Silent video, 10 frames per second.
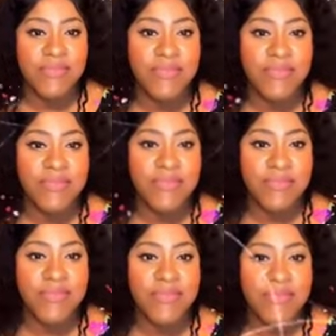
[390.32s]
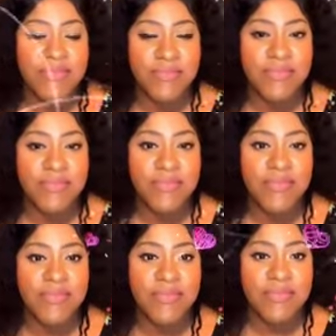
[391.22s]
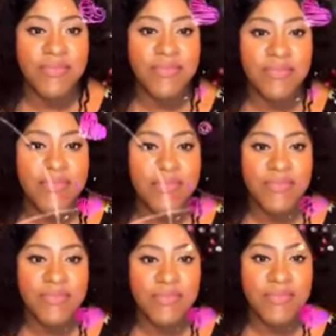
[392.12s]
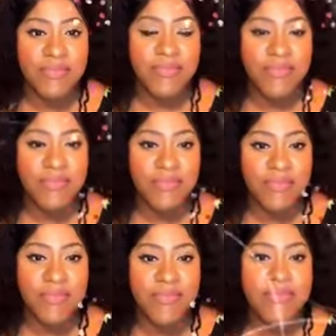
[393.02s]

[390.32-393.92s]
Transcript: This person isn't speaking.